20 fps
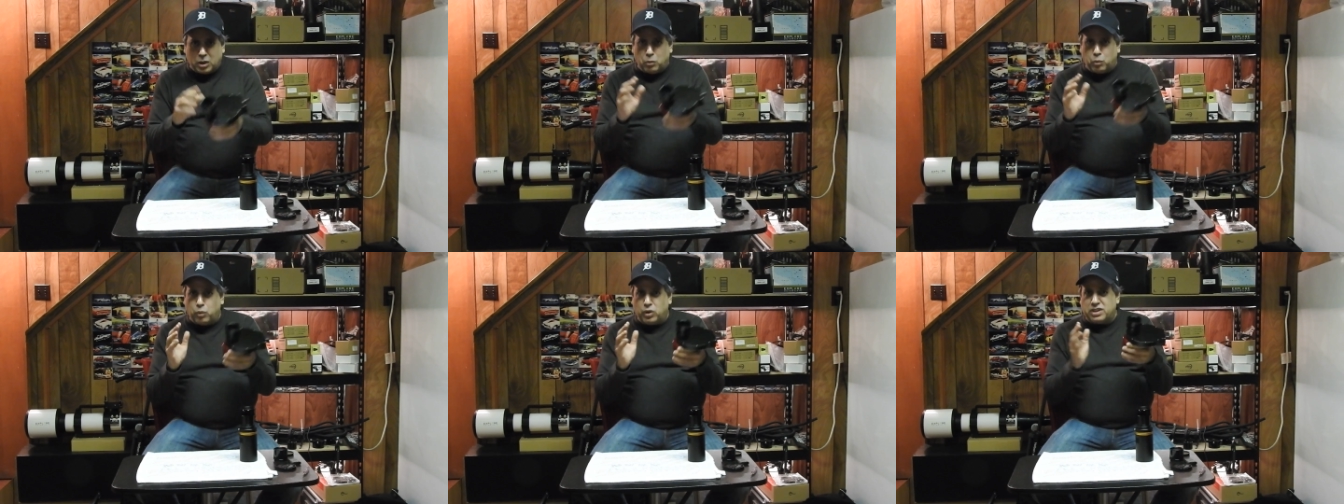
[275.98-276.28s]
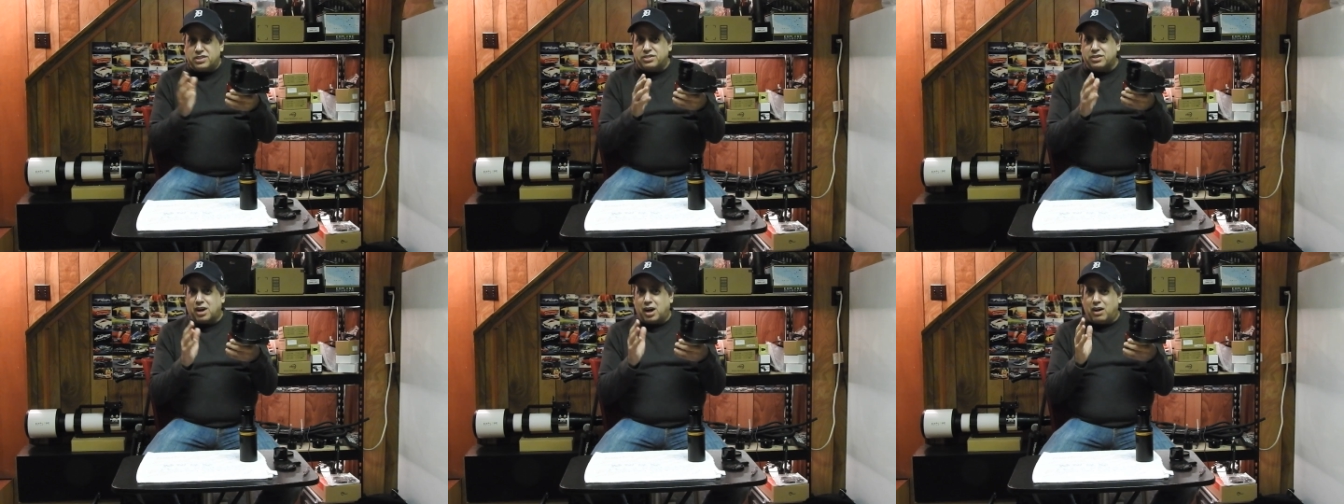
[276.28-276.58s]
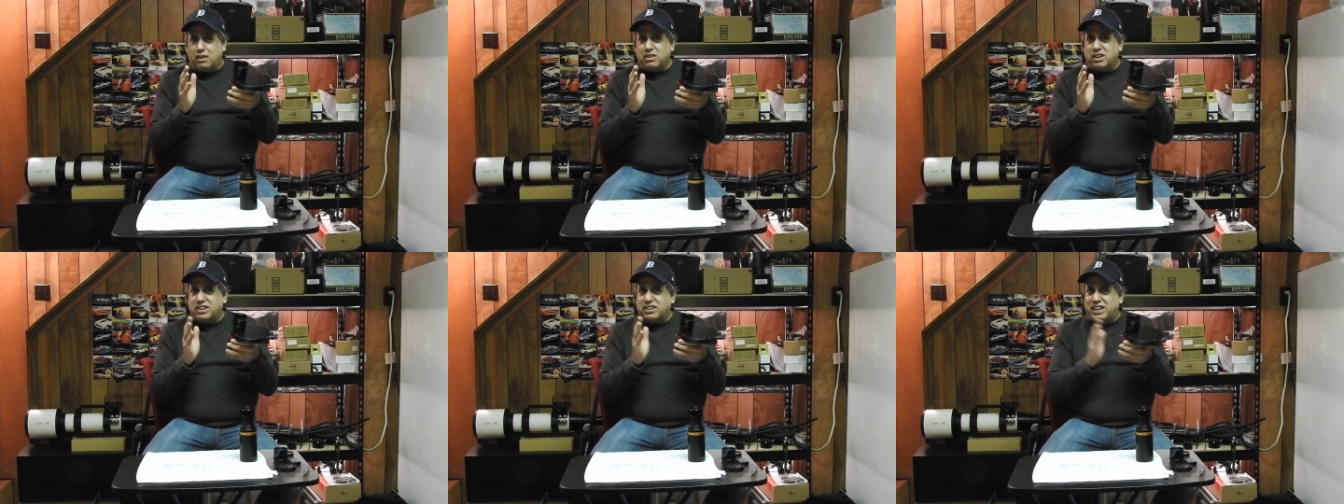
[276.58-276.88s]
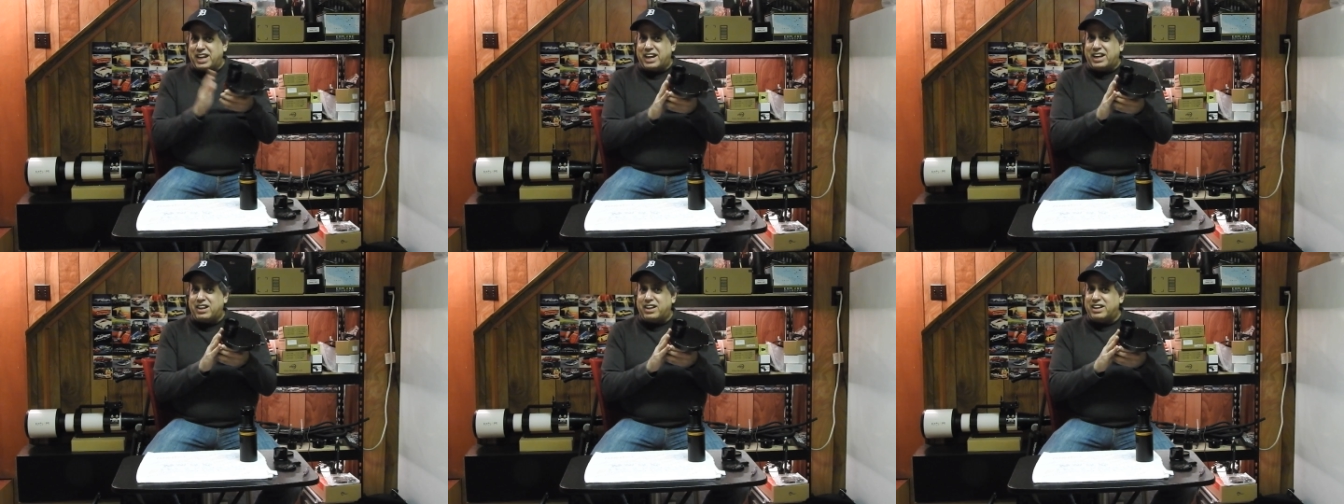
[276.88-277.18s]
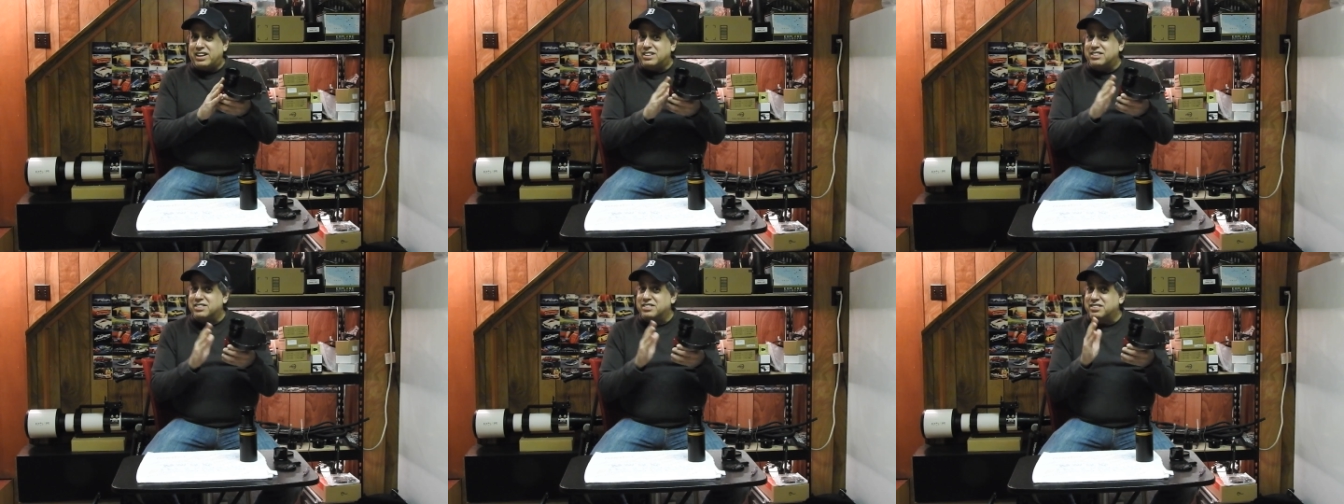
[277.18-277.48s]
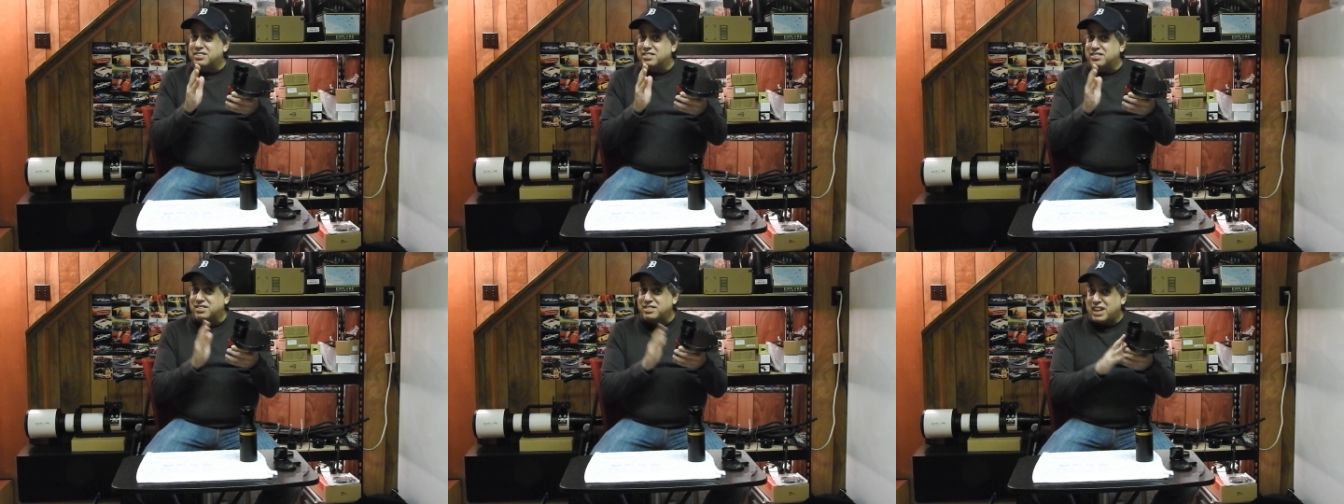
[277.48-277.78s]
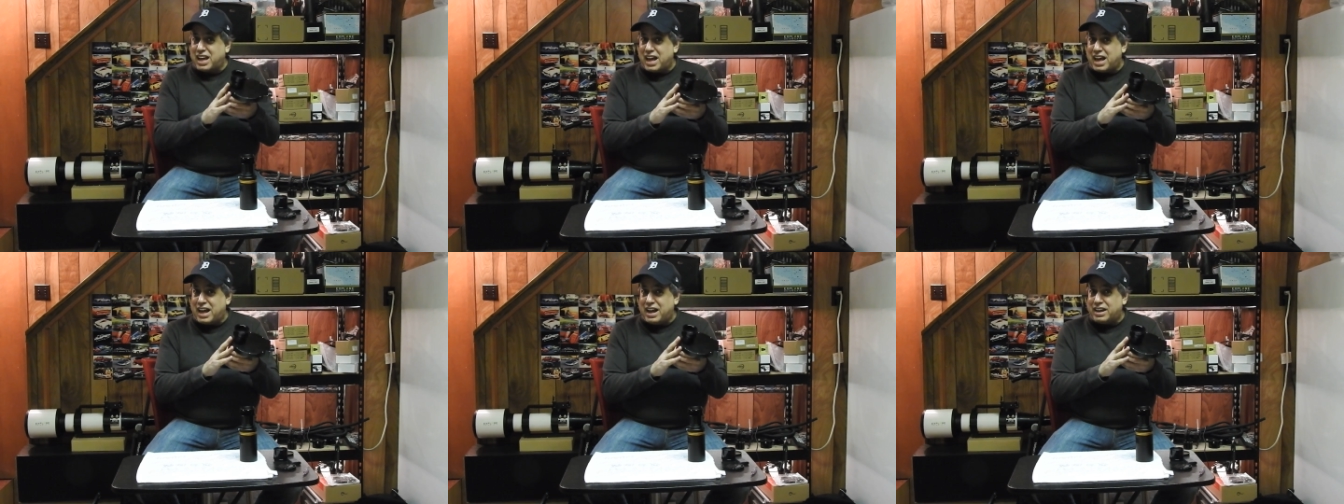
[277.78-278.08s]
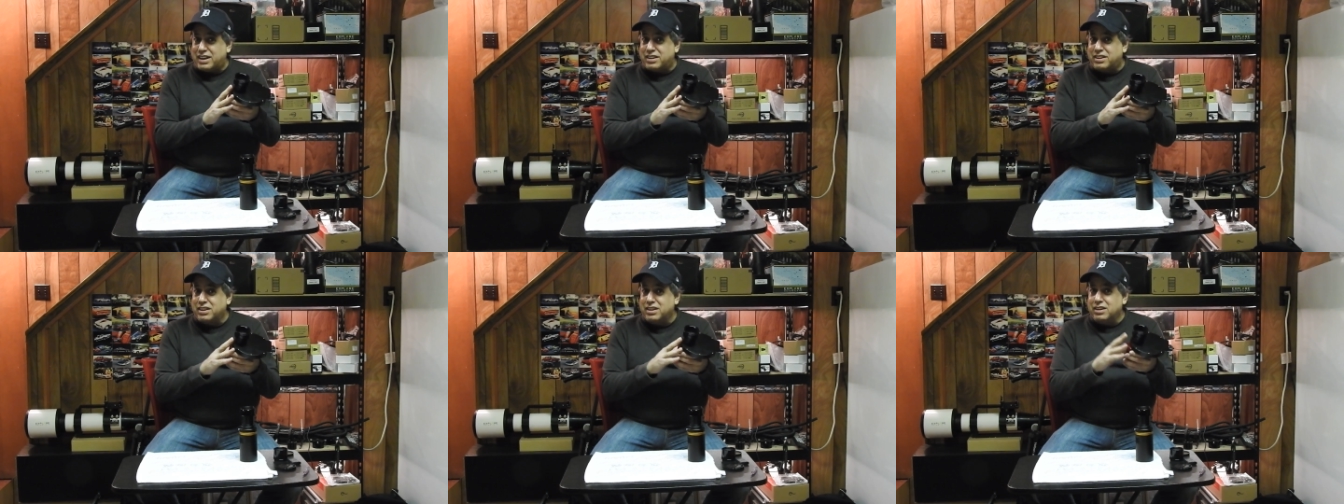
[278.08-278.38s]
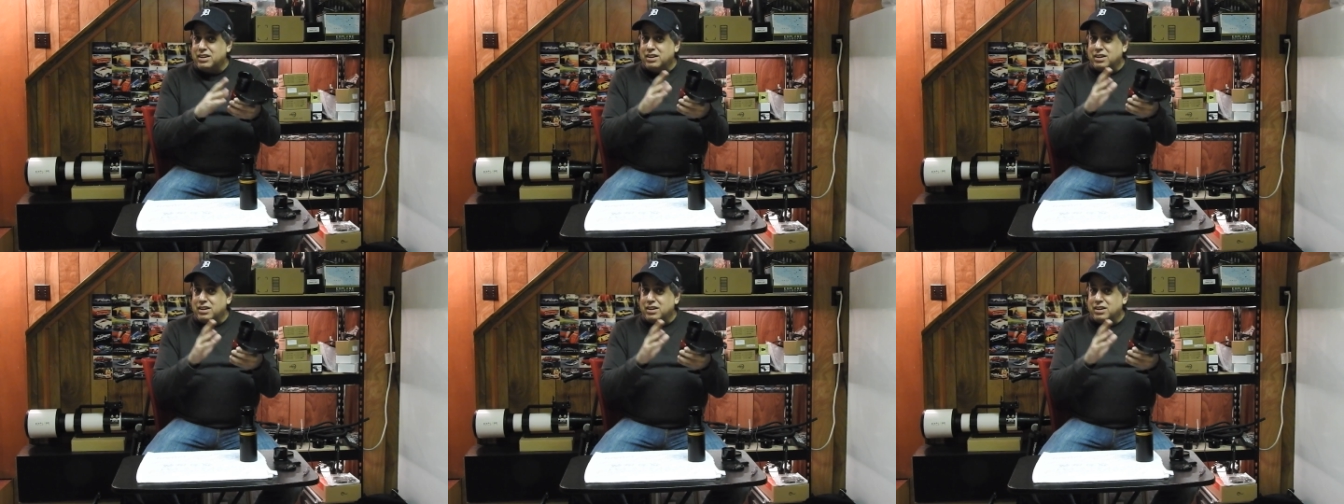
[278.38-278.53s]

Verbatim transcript: once all the data is stacked,